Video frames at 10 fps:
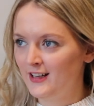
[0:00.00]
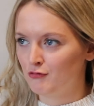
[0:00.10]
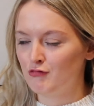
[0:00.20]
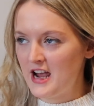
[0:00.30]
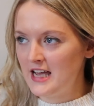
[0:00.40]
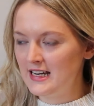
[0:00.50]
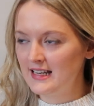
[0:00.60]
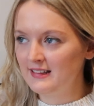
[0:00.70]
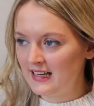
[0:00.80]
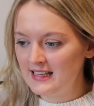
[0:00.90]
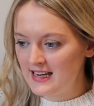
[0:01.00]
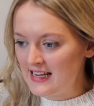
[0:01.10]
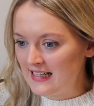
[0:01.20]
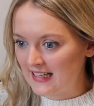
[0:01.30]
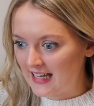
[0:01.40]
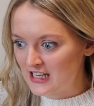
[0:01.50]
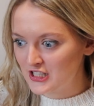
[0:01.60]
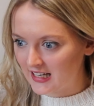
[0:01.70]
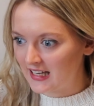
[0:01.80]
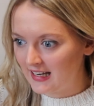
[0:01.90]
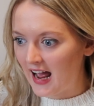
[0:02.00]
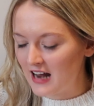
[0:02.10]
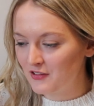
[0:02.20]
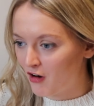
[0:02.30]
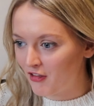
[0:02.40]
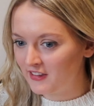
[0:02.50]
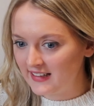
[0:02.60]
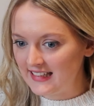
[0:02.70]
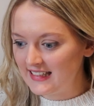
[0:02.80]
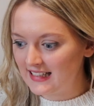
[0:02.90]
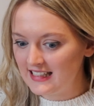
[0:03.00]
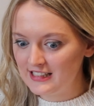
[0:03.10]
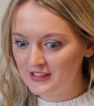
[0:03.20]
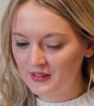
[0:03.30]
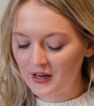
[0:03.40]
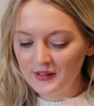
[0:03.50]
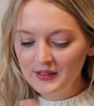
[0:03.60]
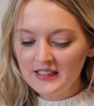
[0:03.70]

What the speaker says: written in English, like in rather than legalese, you know.